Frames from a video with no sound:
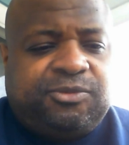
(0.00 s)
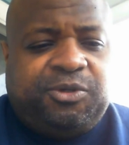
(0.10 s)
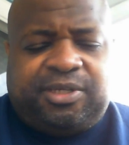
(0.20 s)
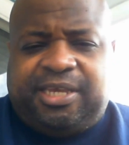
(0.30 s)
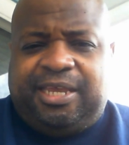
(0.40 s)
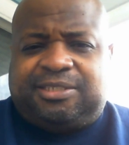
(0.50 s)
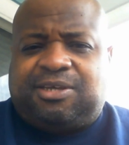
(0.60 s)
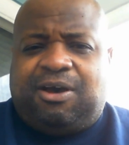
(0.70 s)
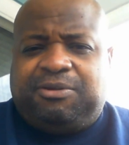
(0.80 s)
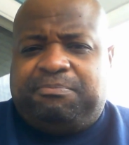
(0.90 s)
When the kids
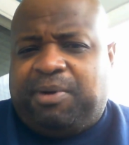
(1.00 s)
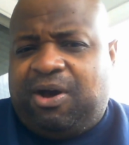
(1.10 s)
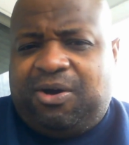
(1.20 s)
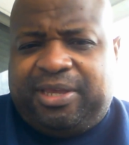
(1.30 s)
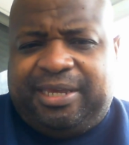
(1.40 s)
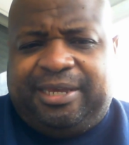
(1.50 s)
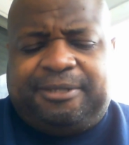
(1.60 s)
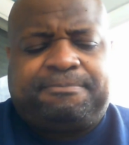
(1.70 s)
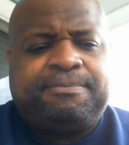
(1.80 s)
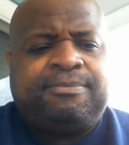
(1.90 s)
called him bald
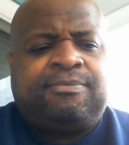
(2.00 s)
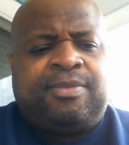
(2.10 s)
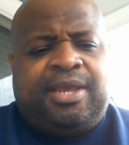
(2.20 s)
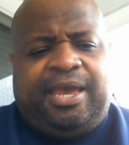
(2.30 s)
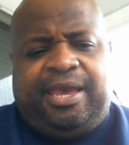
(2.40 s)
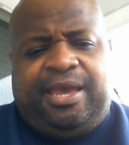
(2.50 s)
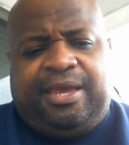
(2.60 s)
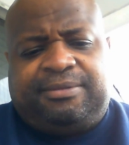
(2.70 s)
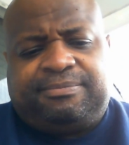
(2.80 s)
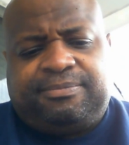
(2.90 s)
head,
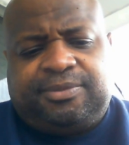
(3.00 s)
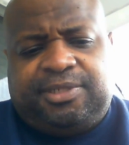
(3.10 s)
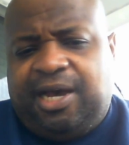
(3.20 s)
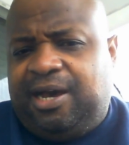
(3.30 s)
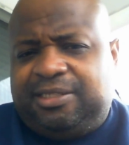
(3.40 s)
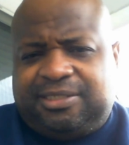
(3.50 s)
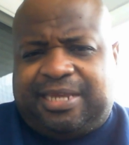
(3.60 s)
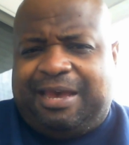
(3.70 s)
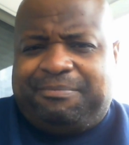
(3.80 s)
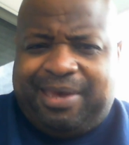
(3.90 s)
and God
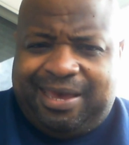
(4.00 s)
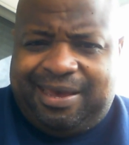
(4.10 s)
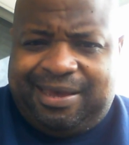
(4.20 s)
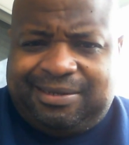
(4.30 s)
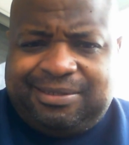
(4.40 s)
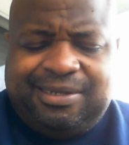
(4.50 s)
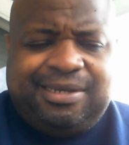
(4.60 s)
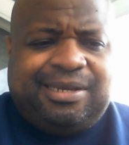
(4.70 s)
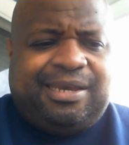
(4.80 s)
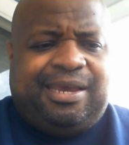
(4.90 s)
just got mad
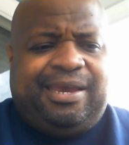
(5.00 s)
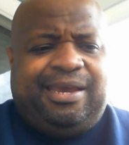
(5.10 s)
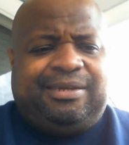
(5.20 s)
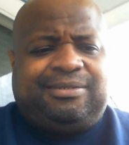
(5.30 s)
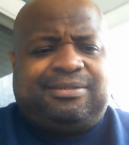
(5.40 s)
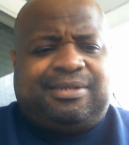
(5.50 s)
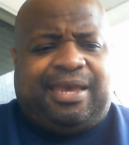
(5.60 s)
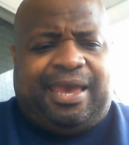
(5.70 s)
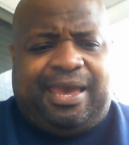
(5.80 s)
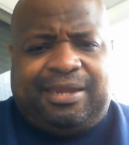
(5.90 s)
and
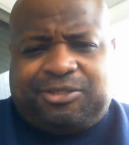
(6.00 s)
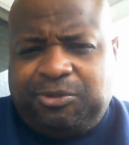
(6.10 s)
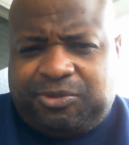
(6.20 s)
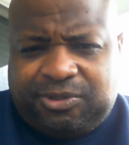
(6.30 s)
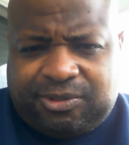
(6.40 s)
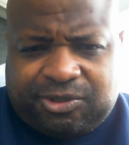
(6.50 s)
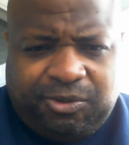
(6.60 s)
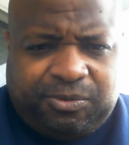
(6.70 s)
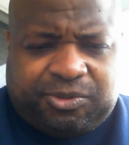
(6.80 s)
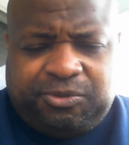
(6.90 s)
had two
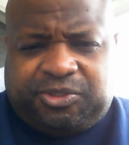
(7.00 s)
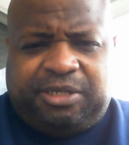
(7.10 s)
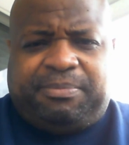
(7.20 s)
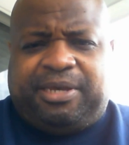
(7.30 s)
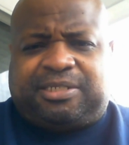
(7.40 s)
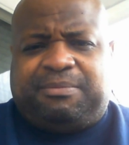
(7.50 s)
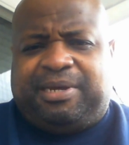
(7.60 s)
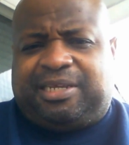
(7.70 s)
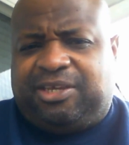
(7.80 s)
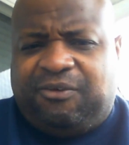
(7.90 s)
she-bears come
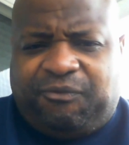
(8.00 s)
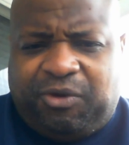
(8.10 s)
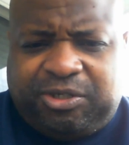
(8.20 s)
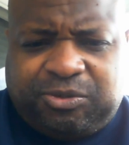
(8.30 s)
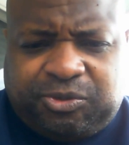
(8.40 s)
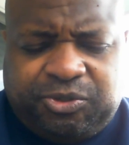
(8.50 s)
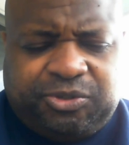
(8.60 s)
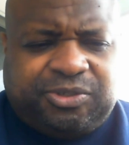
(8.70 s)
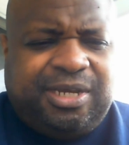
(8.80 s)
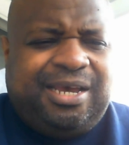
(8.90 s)
out and kill 42
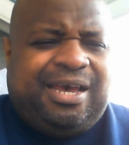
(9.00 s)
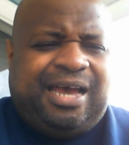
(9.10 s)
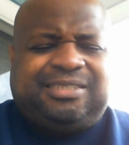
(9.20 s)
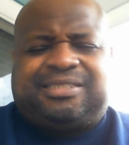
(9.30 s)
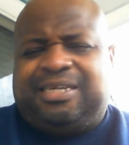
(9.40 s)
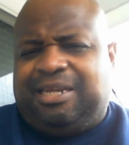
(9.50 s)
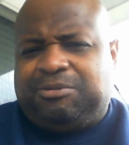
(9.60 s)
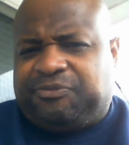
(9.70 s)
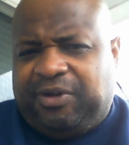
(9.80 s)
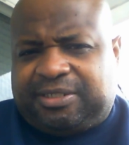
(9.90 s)
children. I just think that
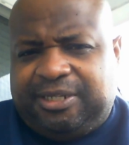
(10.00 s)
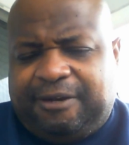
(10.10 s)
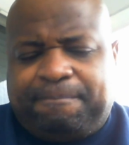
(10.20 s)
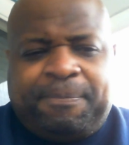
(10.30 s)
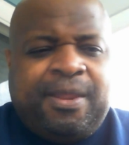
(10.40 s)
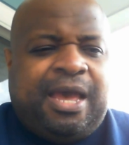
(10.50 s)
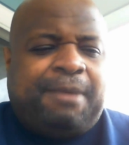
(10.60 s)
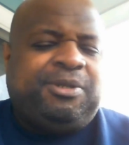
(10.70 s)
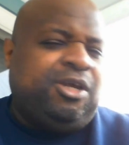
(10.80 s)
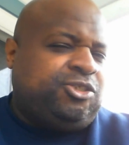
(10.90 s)
was fucked up.
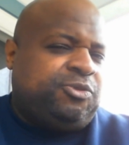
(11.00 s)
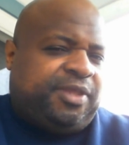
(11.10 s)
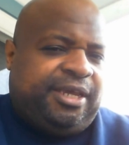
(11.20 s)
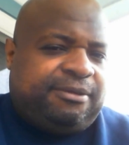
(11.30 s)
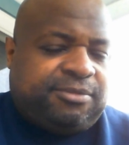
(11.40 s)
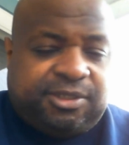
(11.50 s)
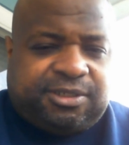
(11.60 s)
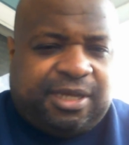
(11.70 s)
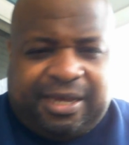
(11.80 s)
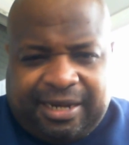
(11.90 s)
I mean, don't you think?
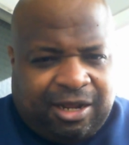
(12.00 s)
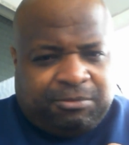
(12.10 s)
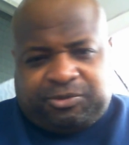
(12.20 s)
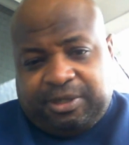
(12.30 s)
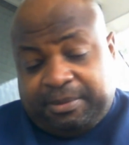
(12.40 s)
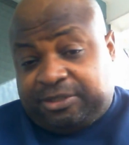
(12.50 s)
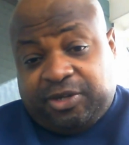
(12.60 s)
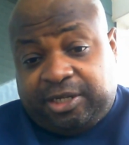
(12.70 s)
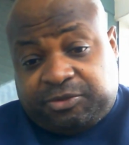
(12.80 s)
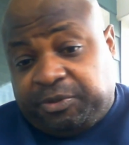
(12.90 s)
Just, I know I'm not
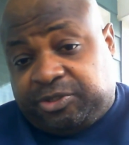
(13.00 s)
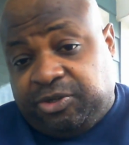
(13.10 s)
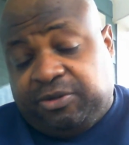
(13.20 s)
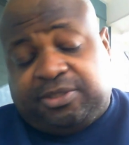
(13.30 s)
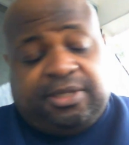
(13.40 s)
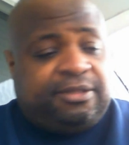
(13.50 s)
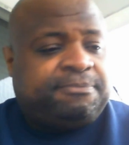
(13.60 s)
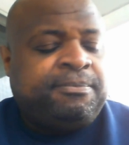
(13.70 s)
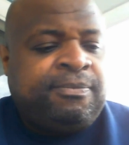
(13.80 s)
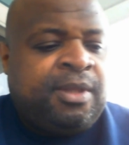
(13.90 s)
trying to switch stories or nothing,
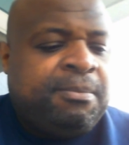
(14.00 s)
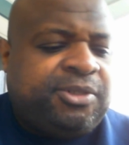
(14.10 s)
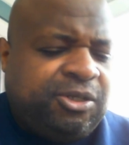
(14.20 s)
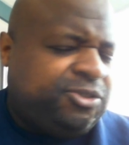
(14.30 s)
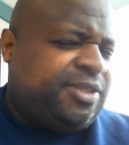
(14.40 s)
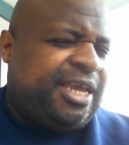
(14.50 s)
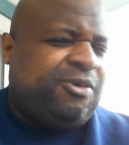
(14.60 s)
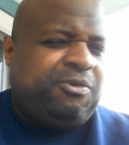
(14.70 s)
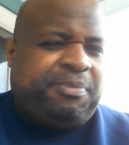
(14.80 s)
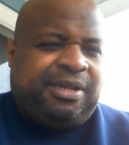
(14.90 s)
but don't you think it
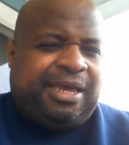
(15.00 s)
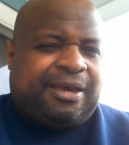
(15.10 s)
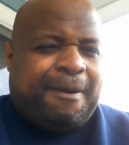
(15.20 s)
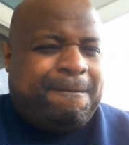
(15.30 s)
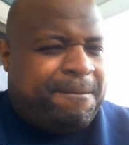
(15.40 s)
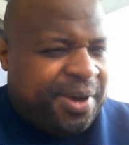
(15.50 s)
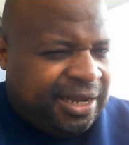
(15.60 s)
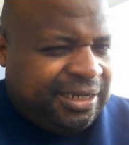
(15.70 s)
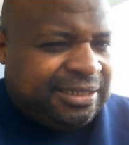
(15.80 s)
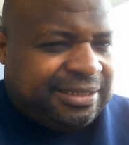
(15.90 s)
would have been like a
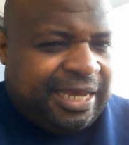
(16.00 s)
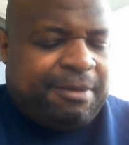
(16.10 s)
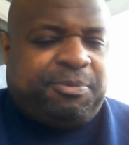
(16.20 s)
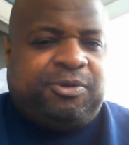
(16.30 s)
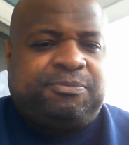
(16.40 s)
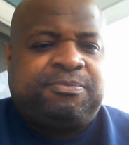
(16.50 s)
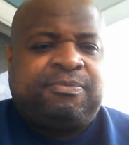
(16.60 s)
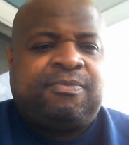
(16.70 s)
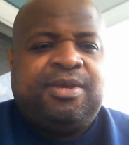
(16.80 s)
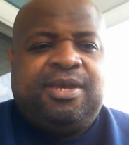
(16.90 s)
better example
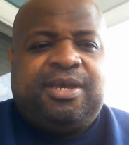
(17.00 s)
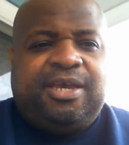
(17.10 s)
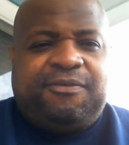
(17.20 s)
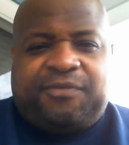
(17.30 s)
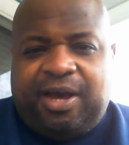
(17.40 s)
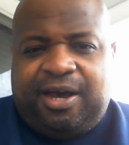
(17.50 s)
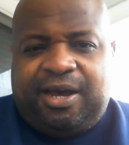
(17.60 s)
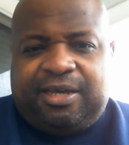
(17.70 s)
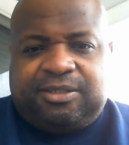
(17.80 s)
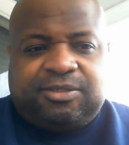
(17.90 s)
if
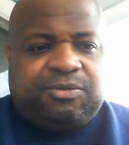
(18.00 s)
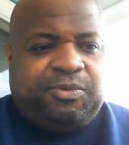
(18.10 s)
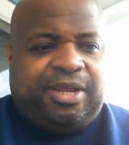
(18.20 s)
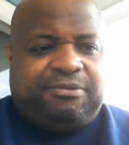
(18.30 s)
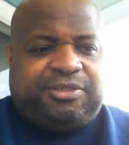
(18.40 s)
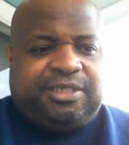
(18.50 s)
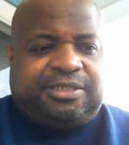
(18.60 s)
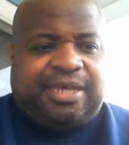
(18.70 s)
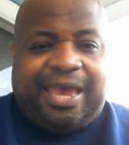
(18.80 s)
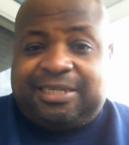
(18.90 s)
God would have
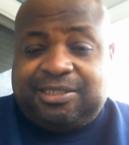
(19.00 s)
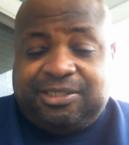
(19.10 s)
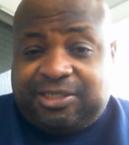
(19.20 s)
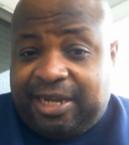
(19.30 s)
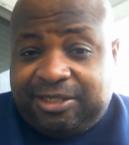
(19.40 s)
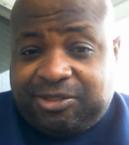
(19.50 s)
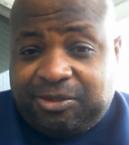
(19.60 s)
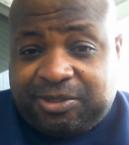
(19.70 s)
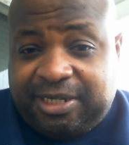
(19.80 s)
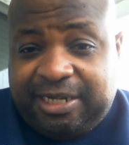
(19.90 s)
just actually changed
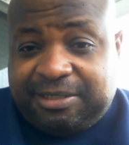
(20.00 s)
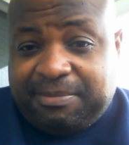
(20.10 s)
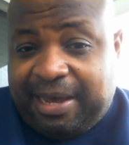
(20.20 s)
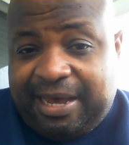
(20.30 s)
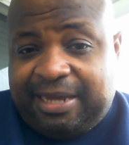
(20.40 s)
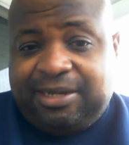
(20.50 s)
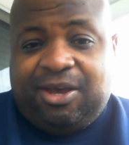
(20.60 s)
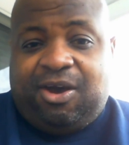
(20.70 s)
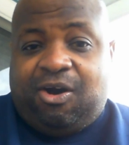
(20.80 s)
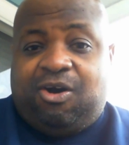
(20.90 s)
those kids' mind?
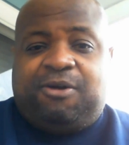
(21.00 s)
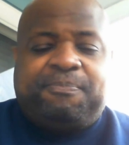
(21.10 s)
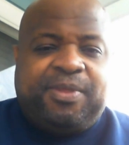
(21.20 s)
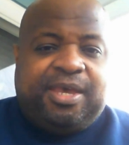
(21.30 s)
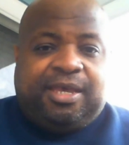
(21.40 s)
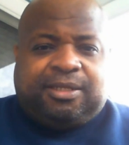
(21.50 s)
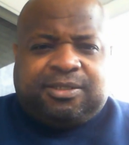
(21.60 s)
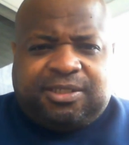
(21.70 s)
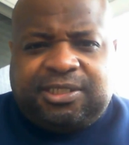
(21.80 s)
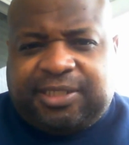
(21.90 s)
Or
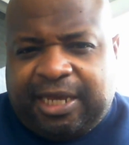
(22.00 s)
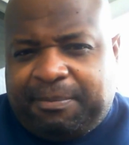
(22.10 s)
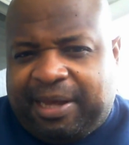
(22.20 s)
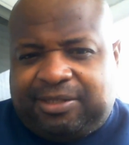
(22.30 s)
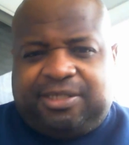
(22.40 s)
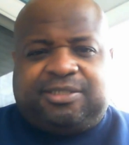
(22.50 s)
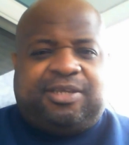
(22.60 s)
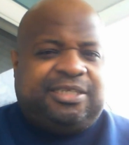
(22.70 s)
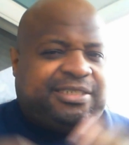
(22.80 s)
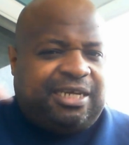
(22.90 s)
just think about this:
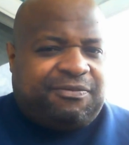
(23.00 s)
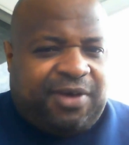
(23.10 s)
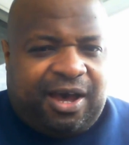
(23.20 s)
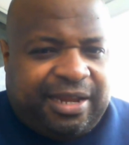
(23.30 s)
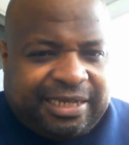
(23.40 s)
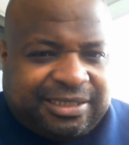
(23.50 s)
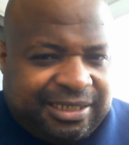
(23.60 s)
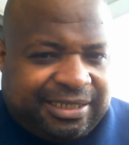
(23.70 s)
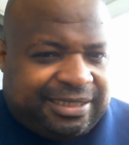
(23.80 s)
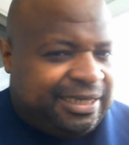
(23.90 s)
instead of God
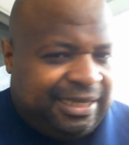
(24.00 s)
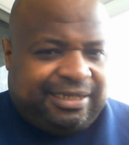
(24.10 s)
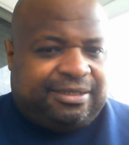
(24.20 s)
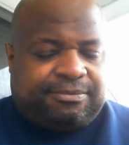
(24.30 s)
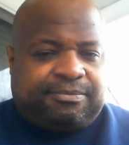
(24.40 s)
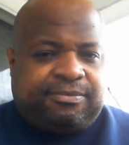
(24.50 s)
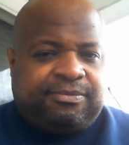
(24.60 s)
actually killing